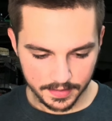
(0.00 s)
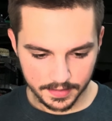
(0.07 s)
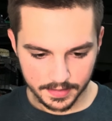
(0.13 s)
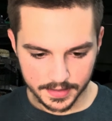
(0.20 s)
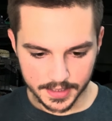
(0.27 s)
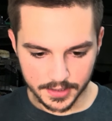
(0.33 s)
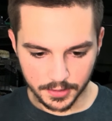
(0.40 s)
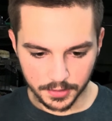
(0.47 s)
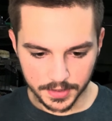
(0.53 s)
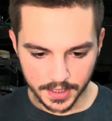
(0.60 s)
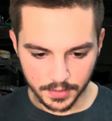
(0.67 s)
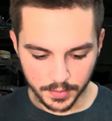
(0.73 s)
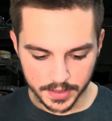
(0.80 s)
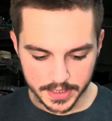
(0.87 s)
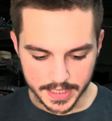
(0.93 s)
Just hold
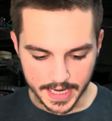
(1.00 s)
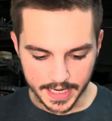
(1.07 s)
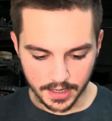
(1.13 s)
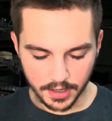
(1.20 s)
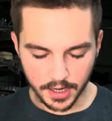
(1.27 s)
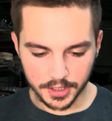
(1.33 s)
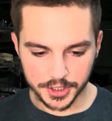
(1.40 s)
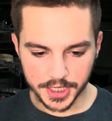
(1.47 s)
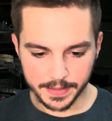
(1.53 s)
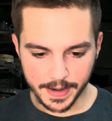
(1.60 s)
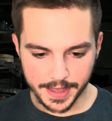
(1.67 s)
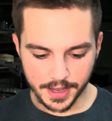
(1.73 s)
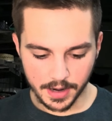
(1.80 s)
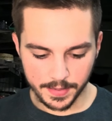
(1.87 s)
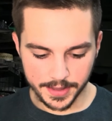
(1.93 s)
on one second. I'll share my
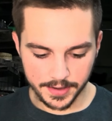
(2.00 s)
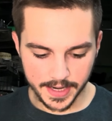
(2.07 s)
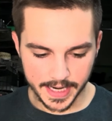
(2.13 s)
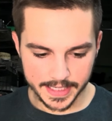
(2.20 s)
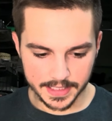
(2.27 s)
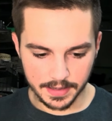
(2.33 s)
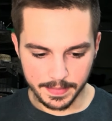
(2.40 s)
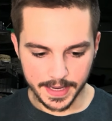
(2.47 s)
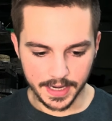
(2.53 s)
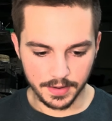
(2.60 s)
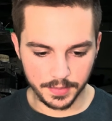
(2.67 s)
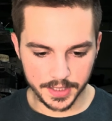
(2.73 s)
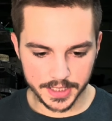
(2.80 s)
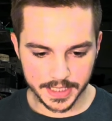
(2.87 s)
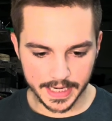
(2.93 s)
thought with you guys in a minute.
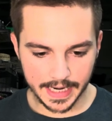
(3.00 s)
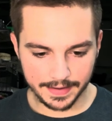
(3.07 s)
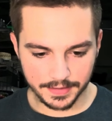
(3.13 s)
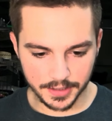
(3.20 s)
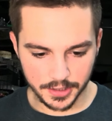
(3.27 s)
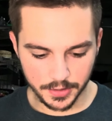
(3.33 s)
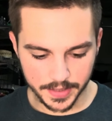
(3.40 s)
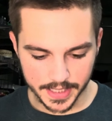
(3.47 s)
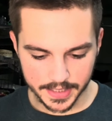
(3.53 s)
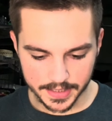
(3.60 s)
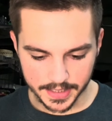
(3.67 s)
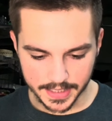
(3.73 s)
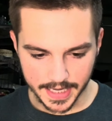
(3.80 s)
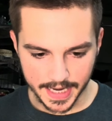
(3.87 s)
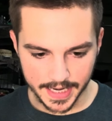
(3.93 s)
We're just going to have to do this to
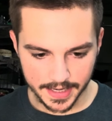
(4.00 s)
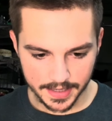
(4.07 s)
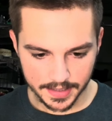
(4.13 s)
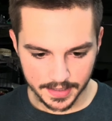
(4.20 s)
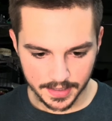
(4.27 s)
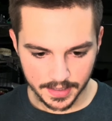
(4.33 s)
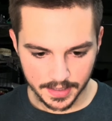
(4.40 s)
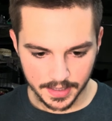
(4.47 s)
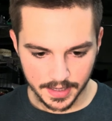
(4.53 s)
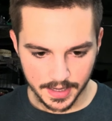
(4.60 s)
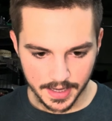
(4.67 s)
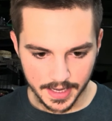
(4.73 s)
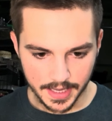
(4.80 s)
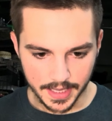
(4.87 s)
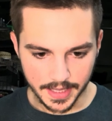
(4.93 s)
tank.
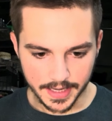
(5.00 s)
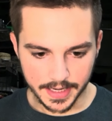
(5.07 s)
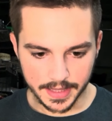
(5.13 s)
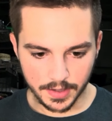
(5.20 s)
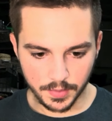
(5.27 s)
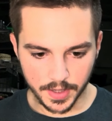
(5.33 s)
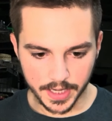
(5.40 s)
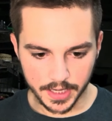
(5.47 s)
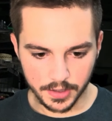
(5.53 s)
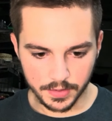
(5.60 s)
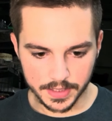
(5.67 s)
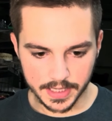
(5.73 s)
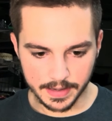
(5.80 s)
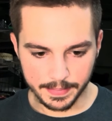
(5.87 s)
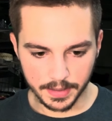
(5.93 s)
And I think we're going to use
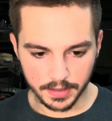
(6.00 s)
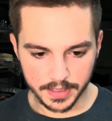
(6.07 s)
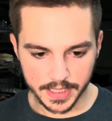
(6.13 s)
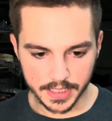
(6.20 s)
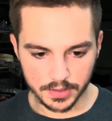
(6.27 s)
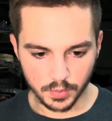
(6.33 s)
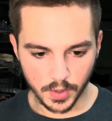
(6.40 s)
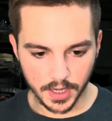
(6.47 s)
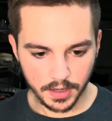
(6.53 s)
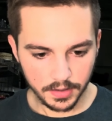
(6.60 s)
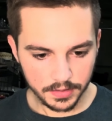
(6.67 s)
the ability as well,